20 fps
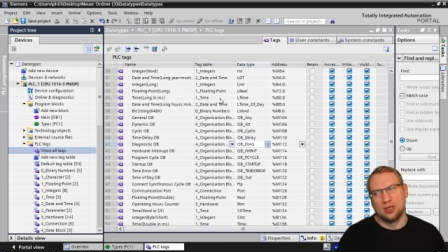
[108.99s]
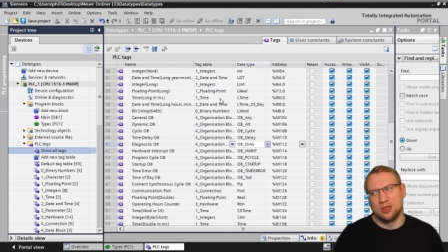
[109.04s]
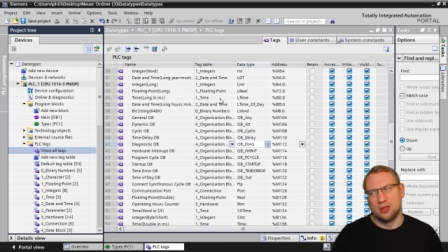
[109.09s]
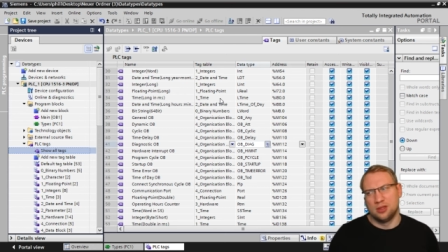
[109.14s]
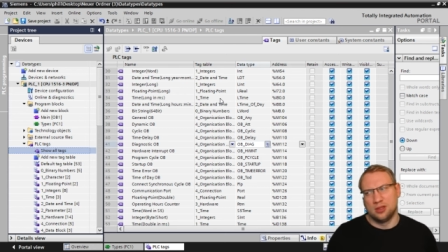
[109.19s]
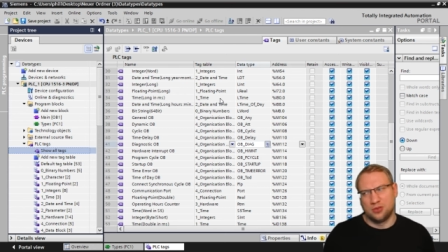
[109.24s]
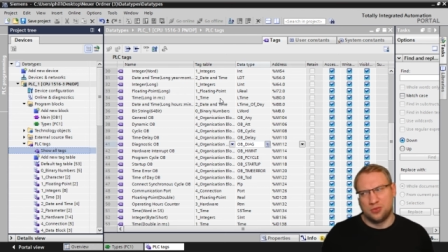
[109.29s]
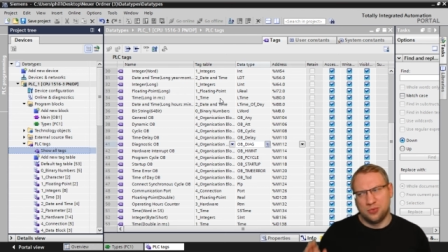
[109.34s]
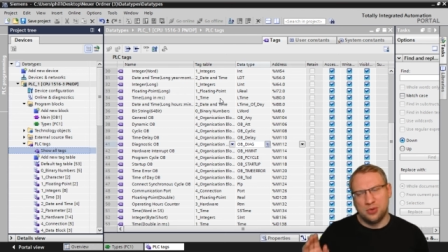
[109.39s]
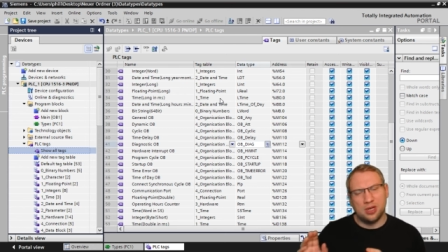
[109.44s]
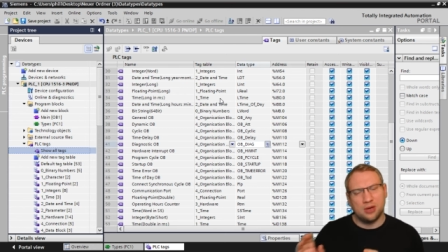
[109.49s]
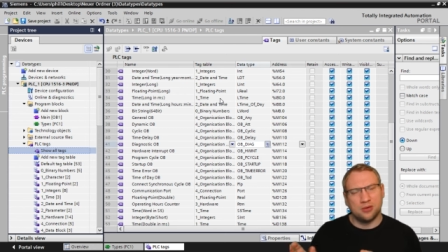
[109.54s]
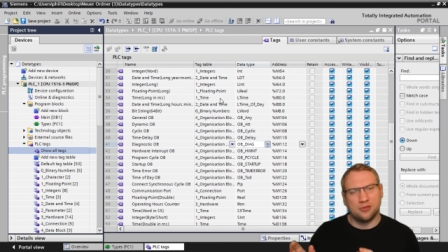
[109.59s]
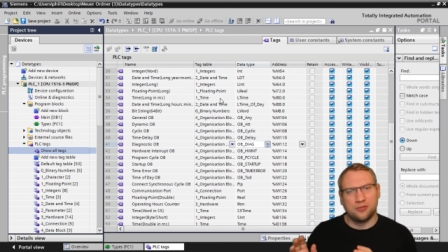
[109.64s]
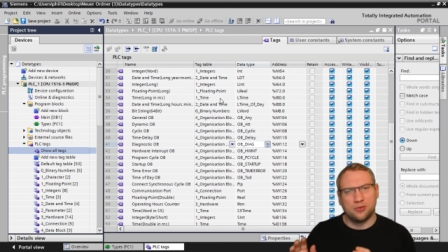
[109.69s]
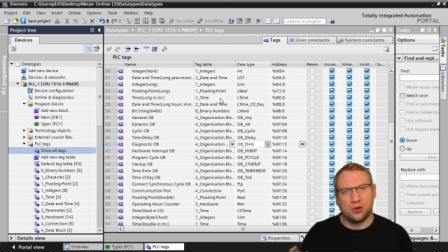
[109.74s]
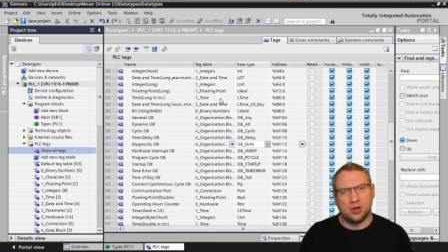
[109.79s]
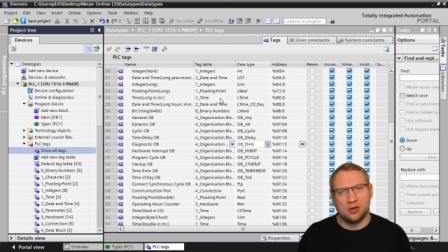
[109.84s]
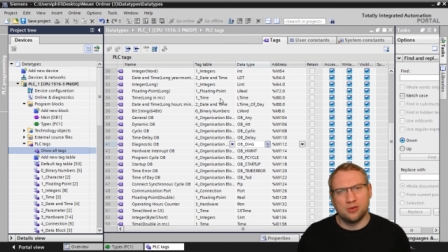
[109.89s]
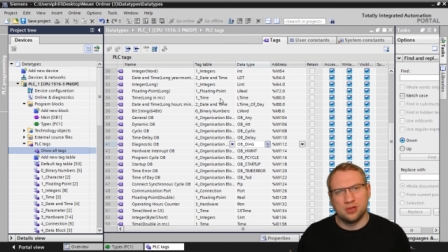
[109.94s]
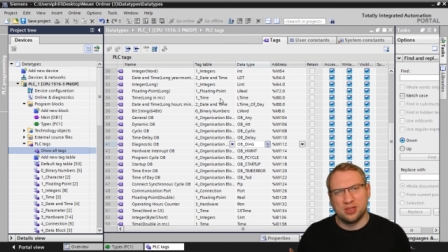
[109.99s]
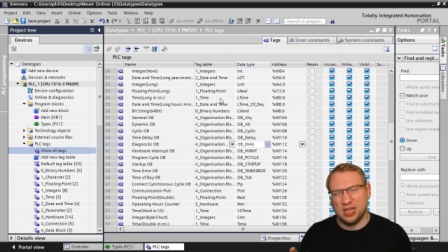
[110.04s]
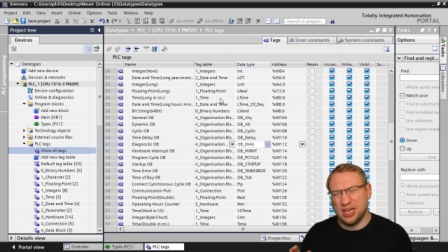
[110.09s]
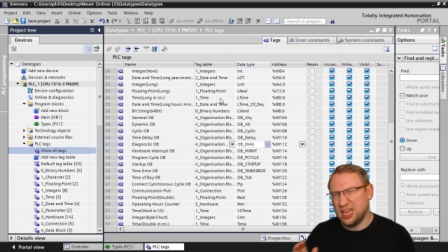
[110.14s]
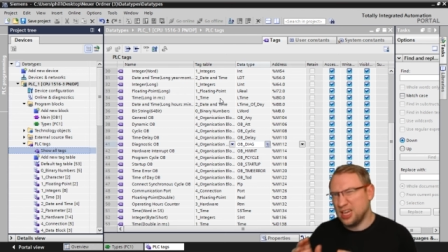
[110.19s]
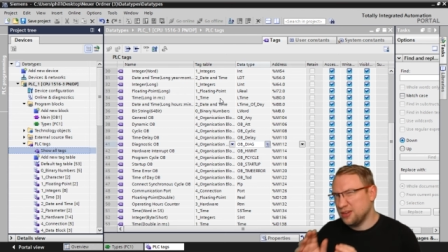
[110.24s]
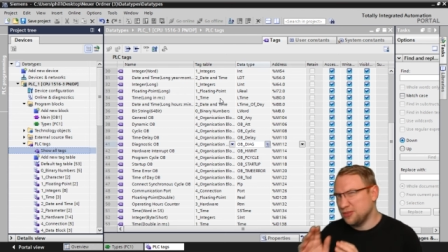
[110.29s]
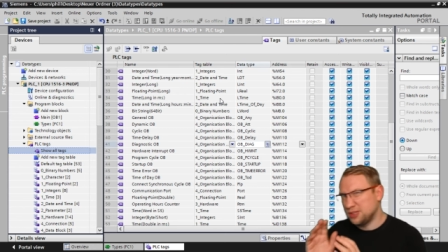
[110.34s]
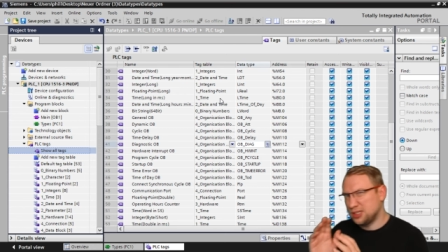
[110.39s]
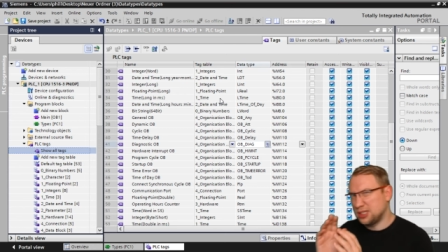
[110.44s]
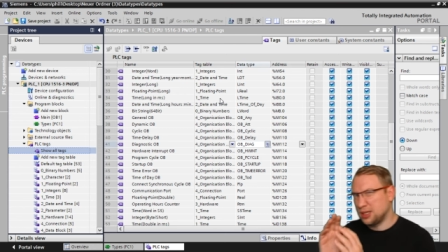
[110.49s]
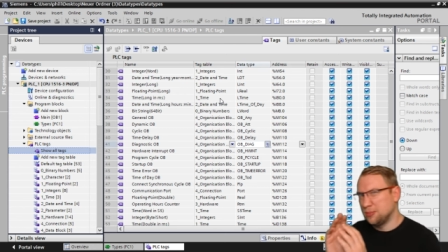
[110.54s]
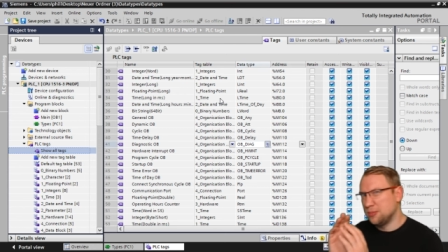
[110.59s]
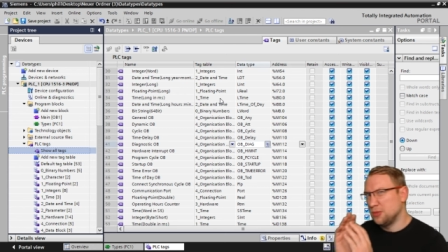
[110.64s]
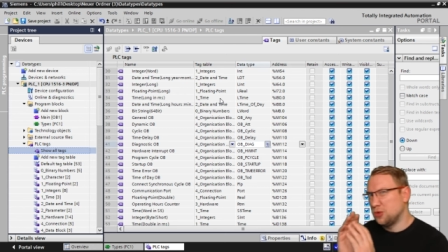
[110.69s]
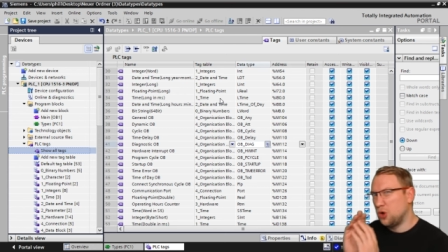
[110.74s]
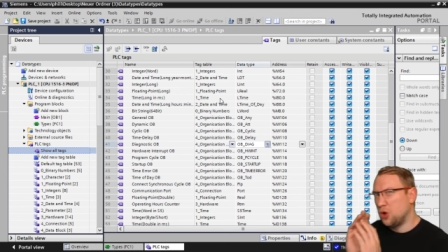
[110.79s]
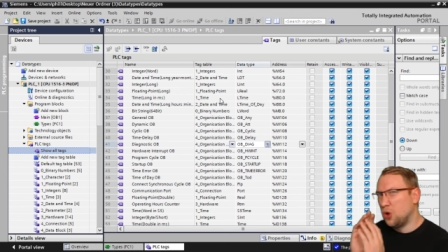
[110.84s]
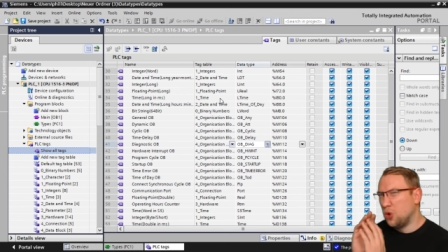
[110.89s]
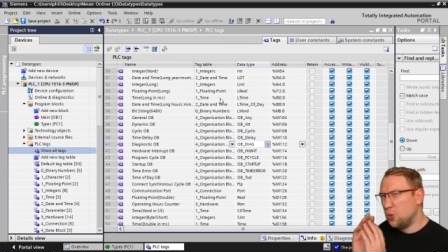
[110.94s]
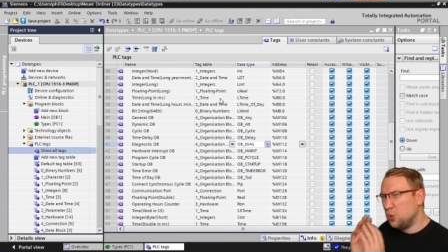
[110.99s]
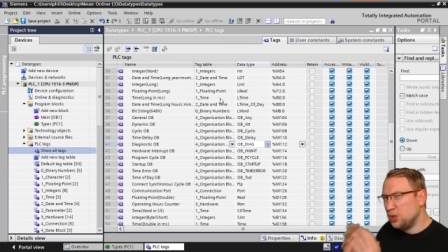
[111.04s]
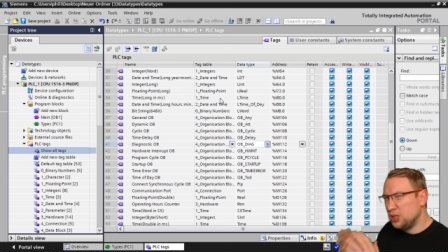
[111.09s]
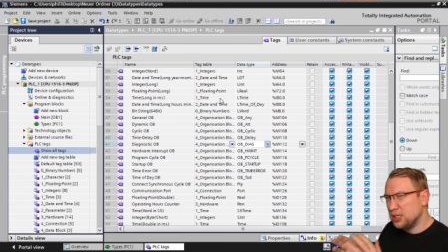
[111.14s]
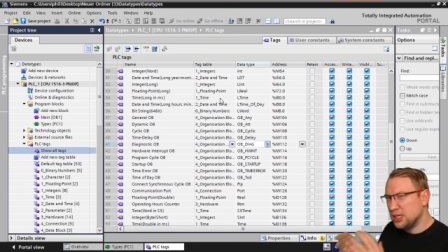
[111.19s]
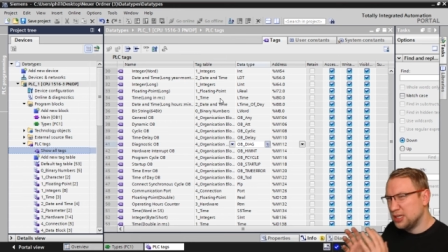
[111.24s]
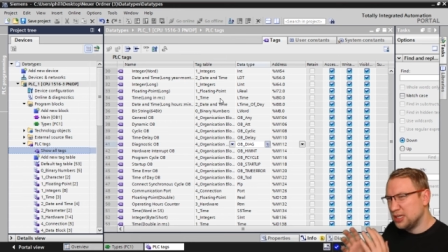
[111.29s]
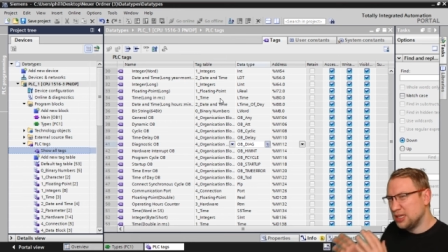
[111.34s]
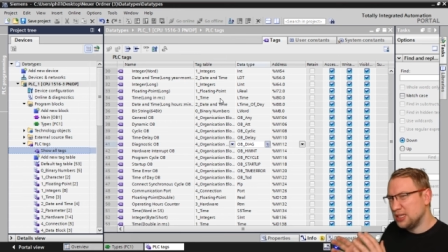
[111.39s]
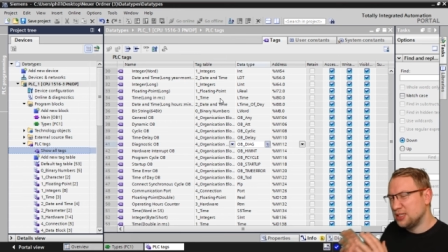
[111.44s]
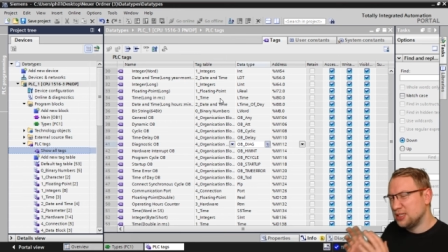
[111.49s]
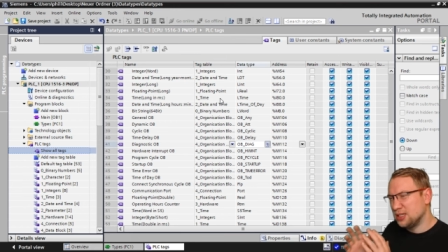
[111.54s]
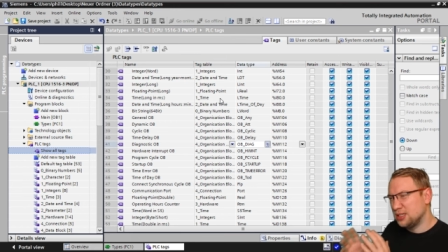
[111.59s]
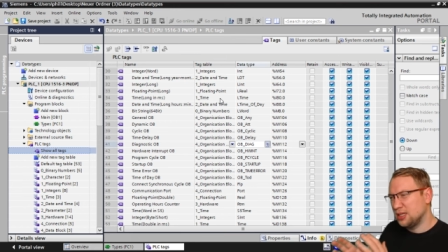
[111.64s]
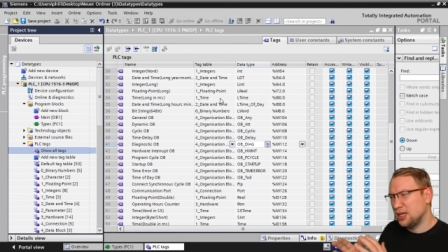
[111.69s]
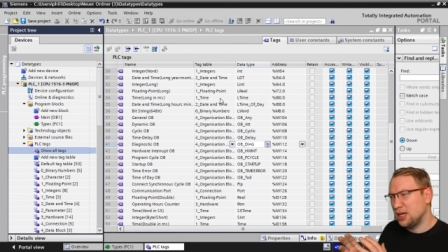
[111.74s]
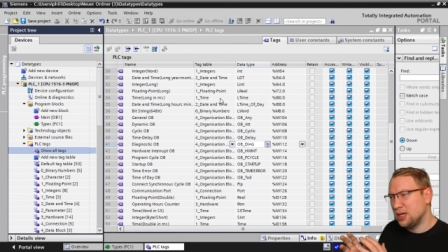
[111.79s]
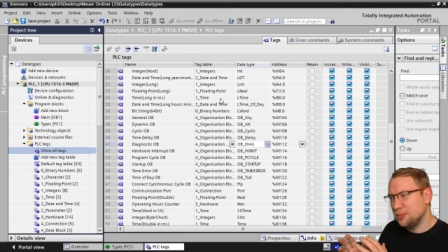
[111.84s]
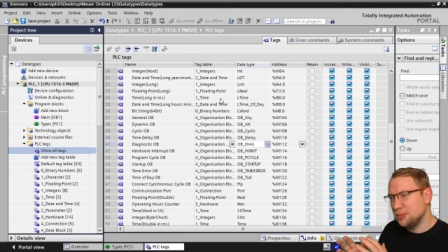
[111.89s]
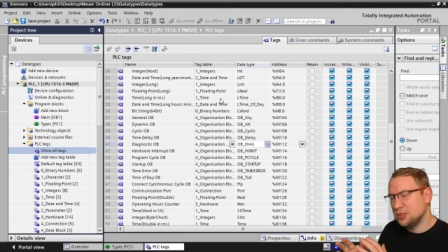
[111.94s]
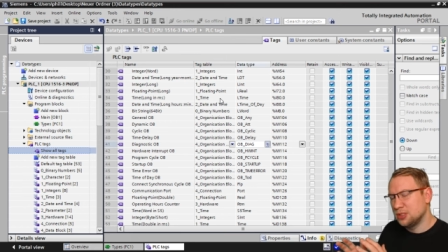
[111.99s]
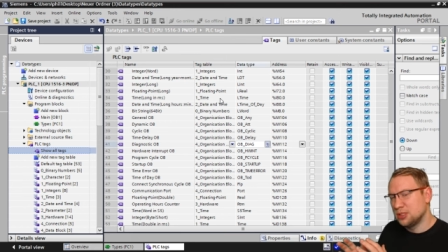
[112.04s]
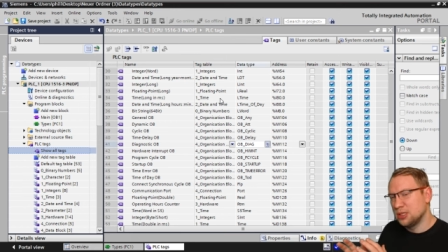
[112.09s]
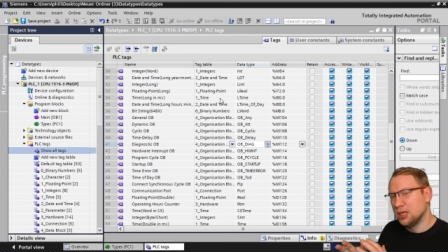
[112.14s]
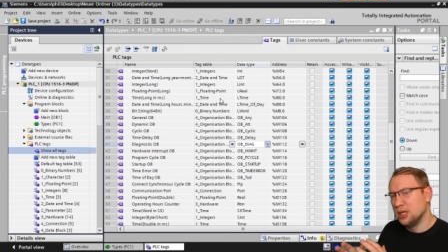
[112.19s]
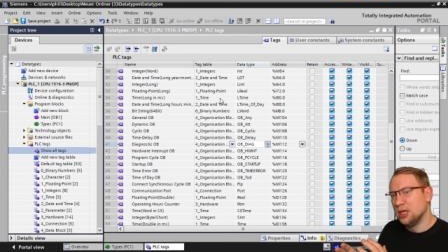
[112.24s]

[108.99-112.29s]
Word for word: The three hundred, four hundred, they have some older data types